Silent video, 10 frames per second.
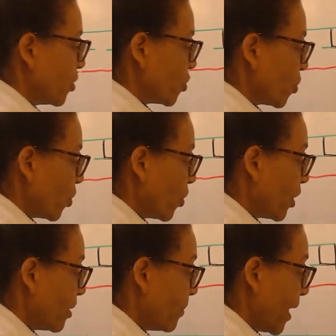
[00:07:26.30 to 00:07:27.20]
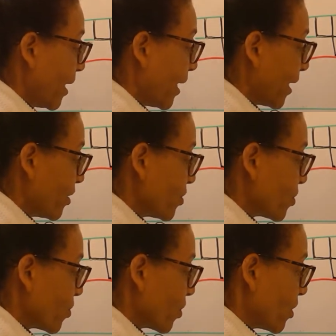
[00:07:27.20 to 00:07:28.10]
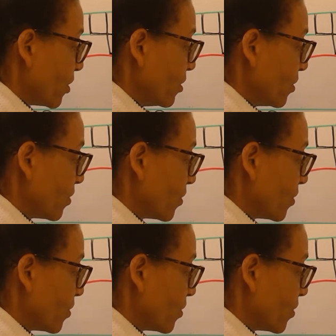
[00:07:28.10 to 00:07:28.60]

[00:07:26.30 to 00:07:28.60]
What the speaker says: So you're going to make like a circle.